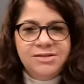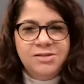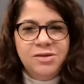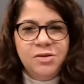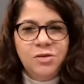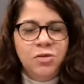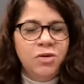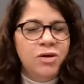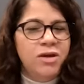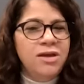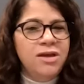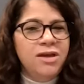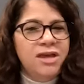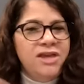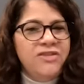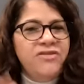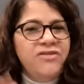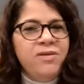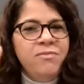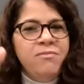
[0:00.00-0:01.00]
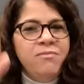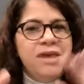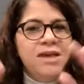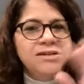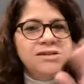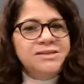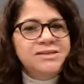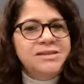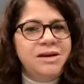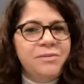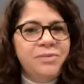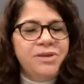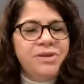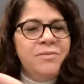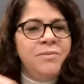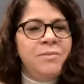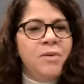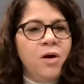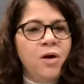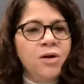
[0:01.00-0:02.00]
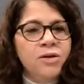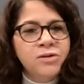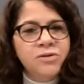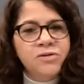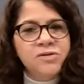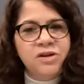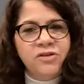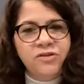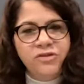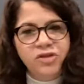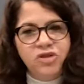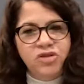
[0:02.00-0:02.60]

So if I mix up the models of